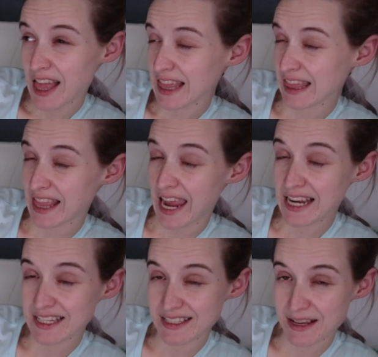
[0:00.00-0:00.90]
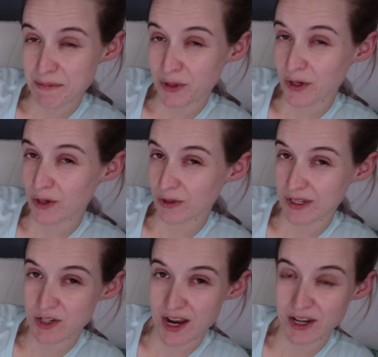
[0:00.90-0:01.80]
late December,
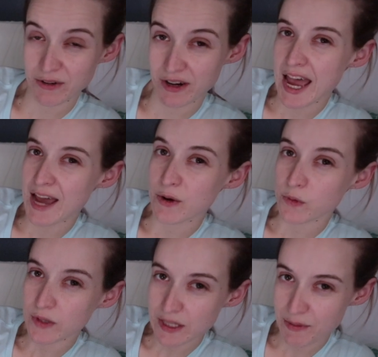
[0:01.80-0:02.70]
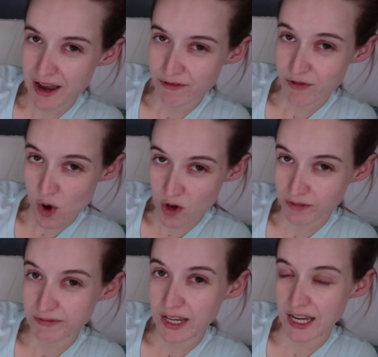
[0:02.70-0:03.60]
early January. I had a really bad
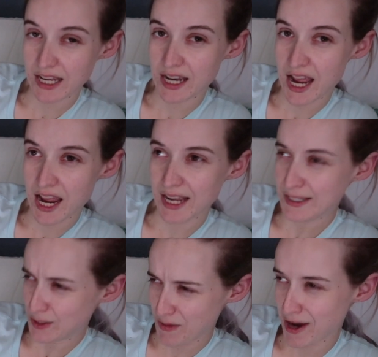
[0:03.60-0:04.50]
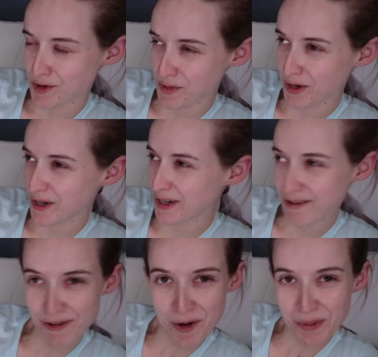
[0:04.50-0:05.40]
fall in a smash burger
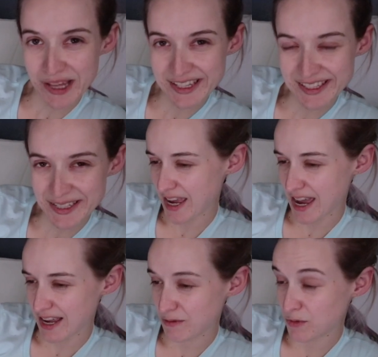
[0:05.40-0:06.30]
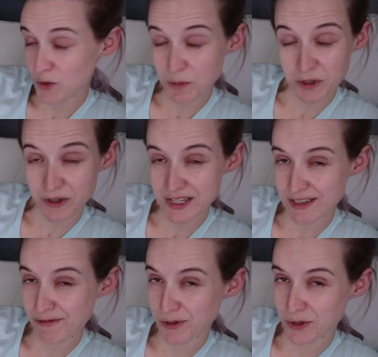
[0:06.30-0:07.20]
of all places. They had super
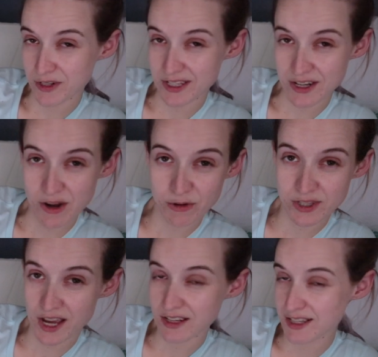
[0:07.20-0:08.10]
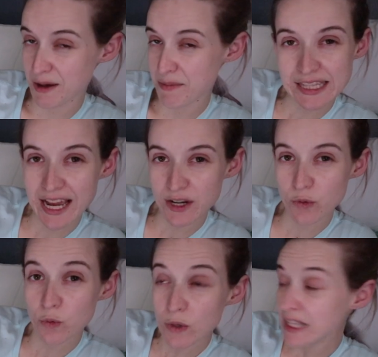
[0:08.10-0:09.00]
greasy floors and no signs up and landed
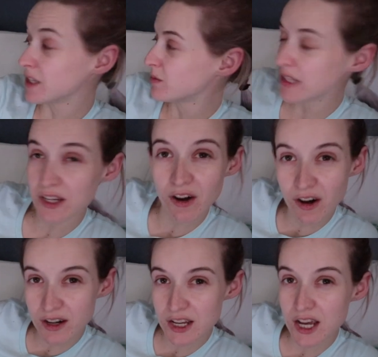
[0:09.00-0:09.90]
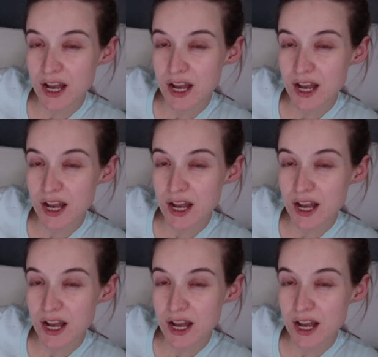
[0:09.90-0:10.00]
really, really hard